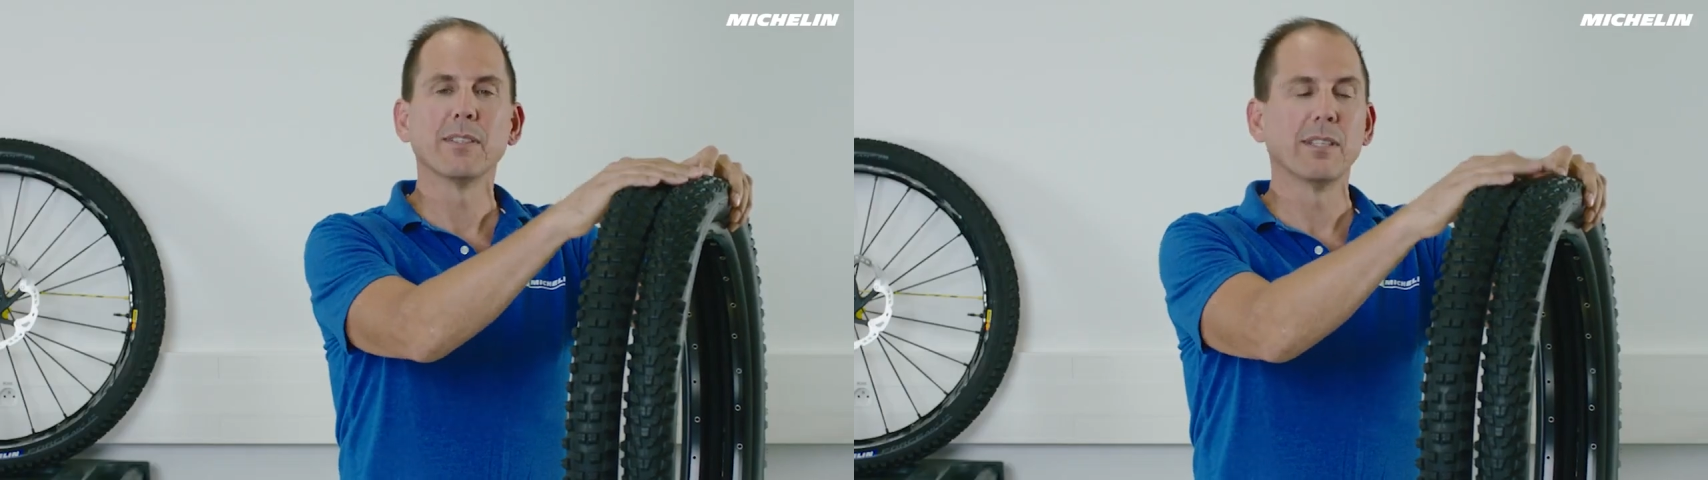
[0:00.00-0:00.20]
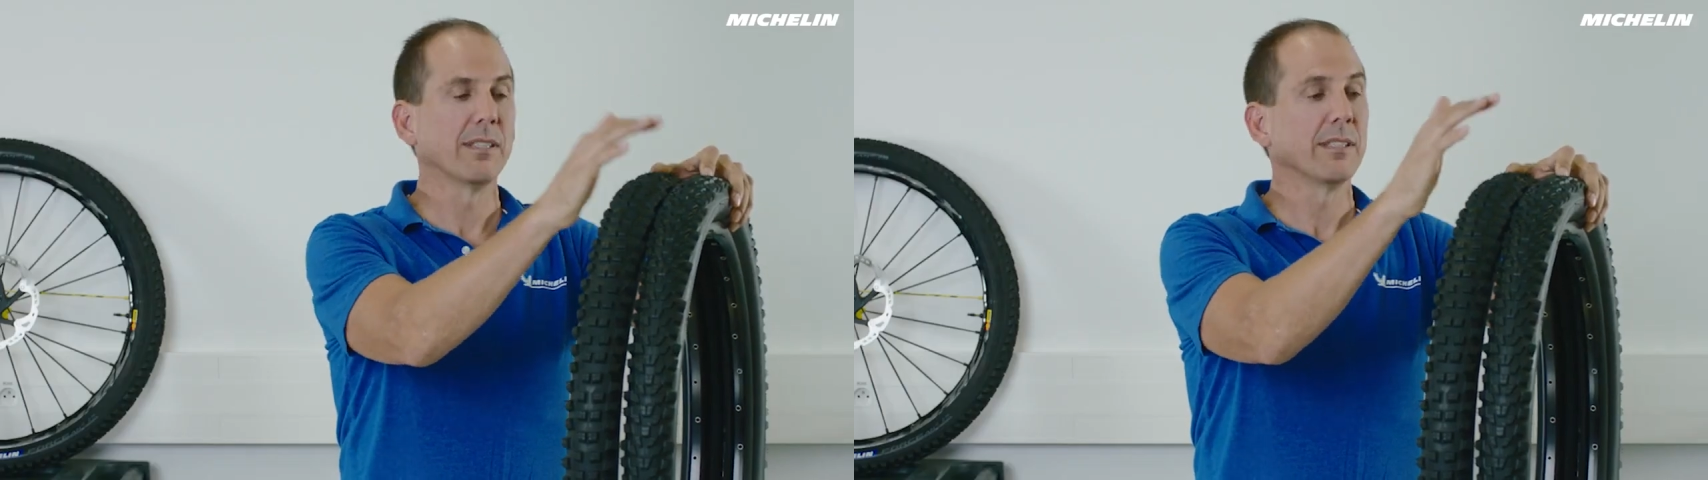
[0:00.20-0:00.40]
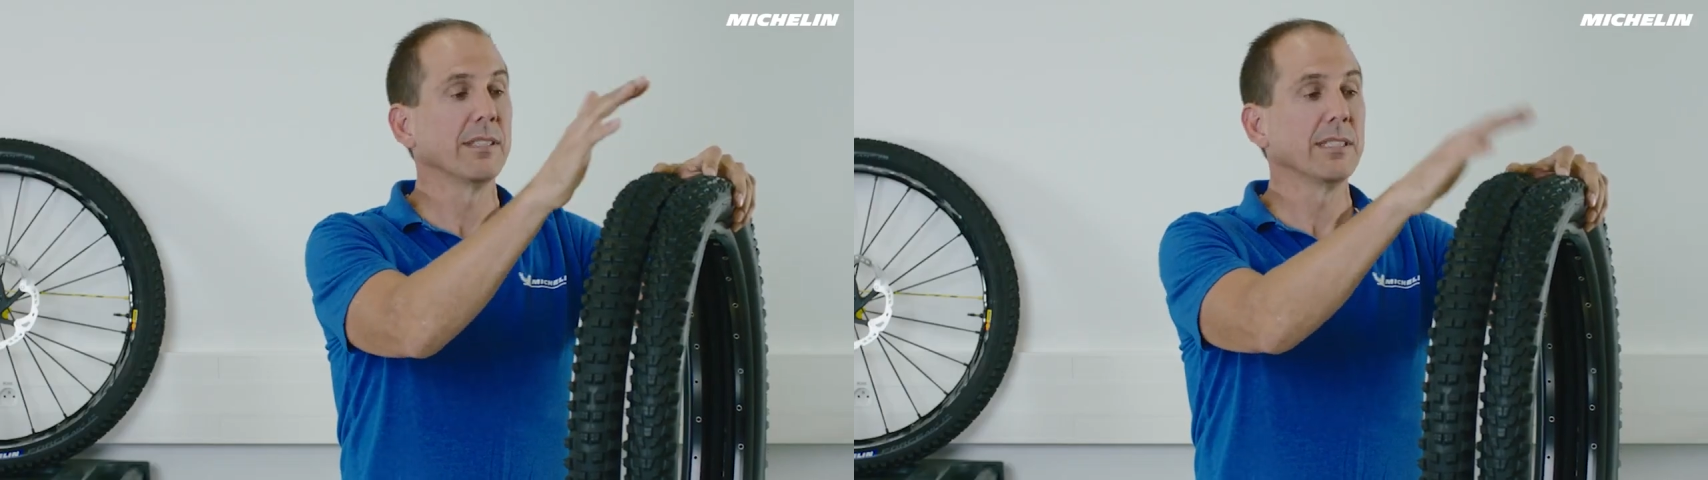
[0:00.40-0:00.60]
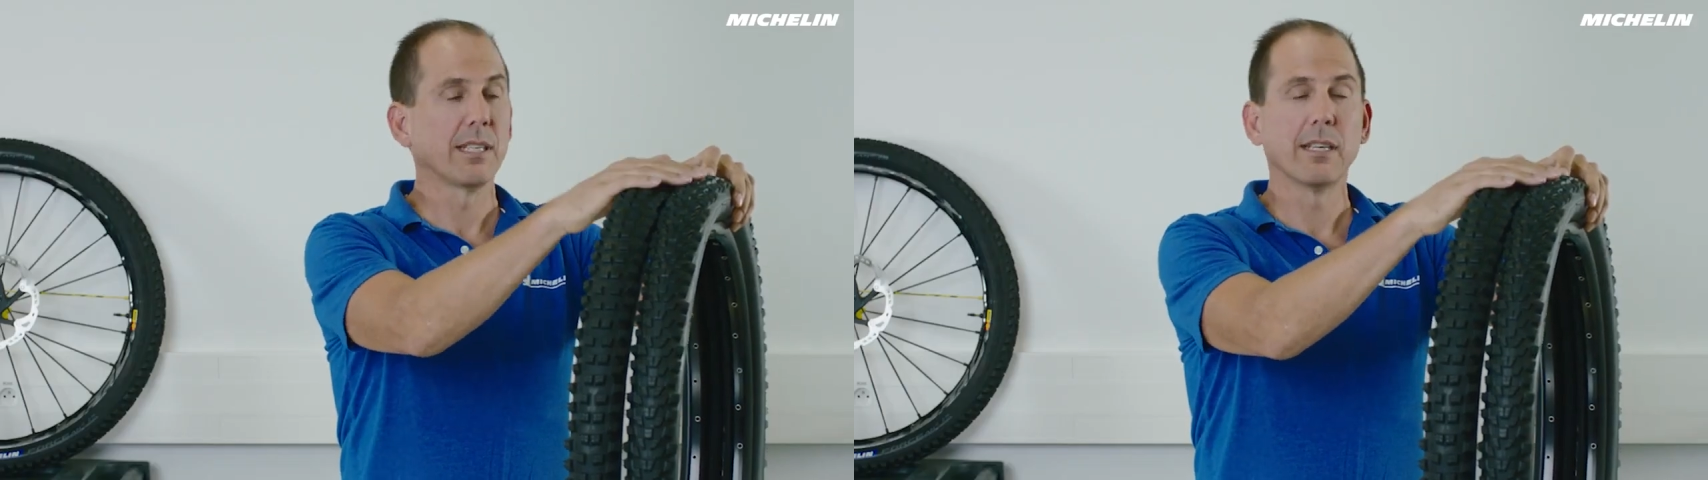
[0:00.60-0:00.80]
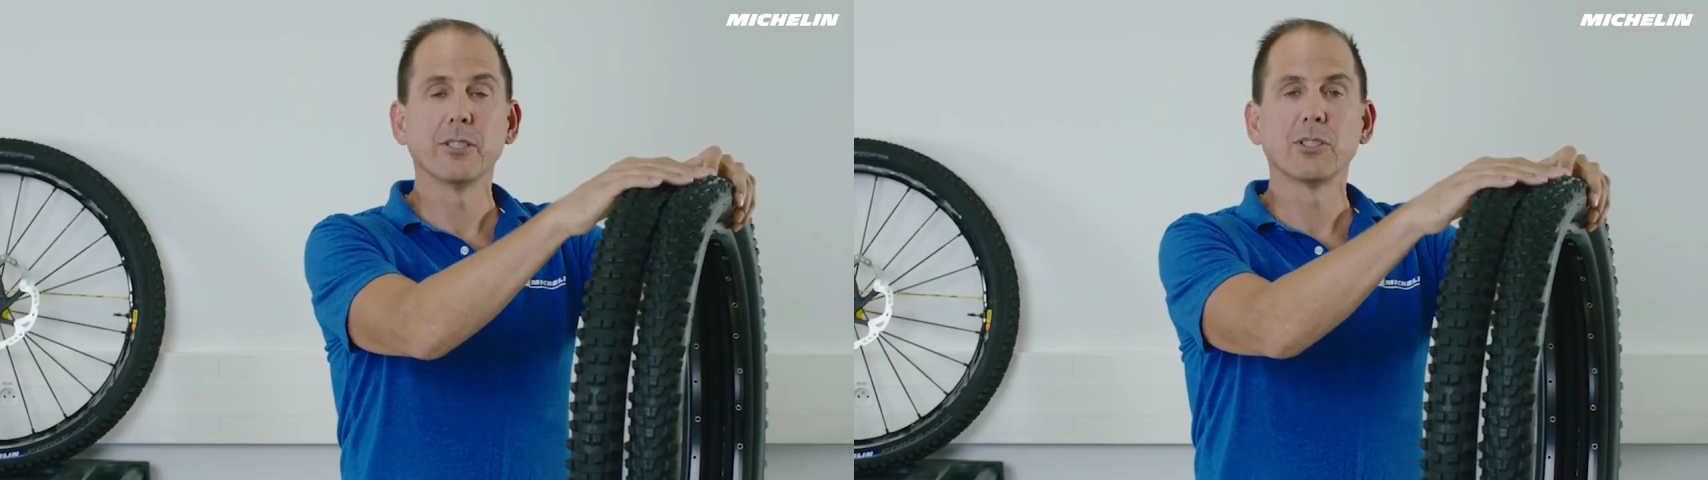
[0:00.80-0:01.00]
these
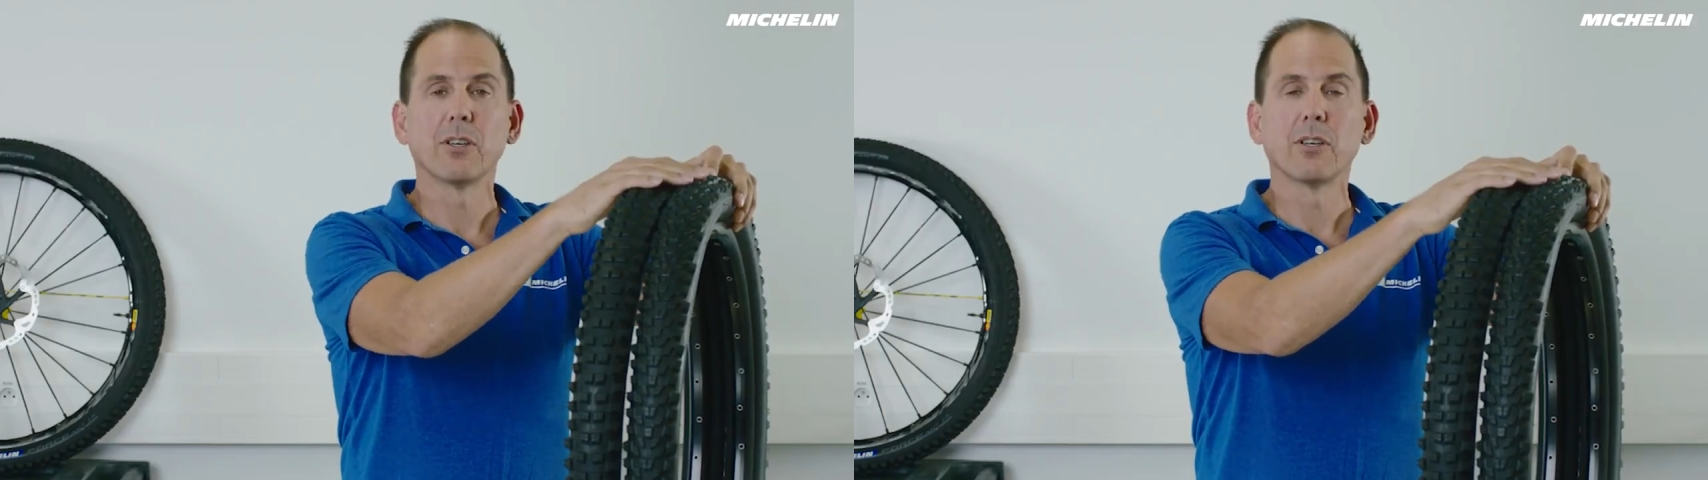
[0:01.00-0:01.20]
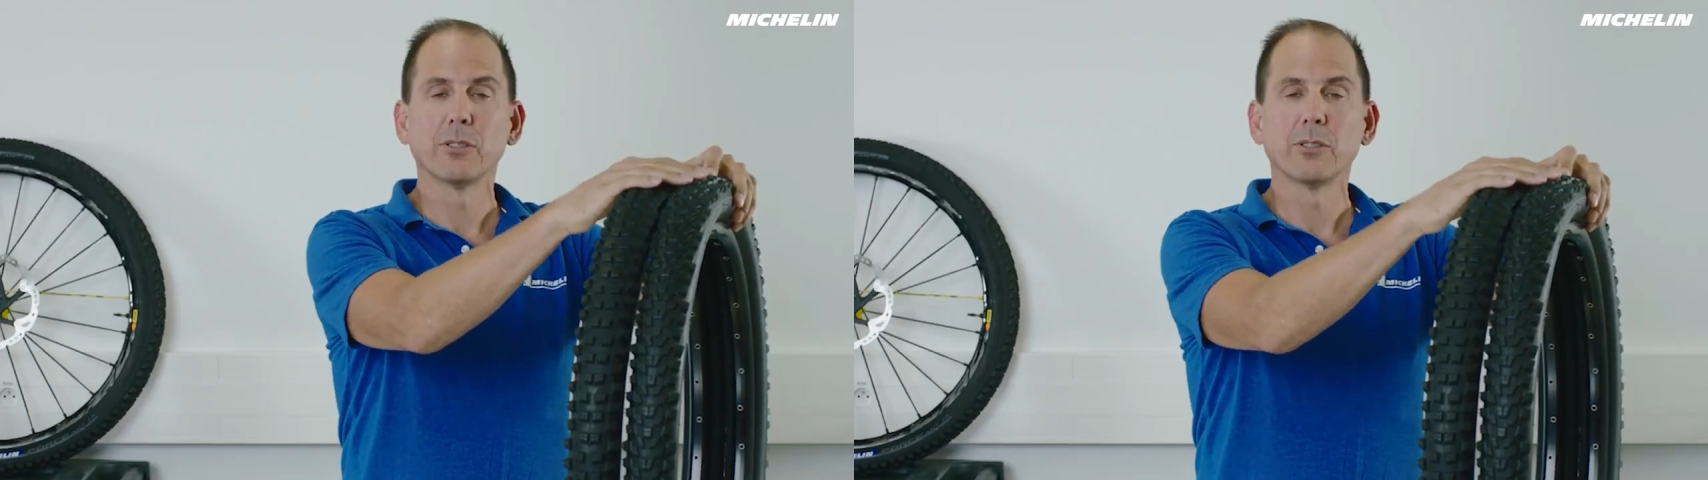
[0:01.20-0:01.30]
tires are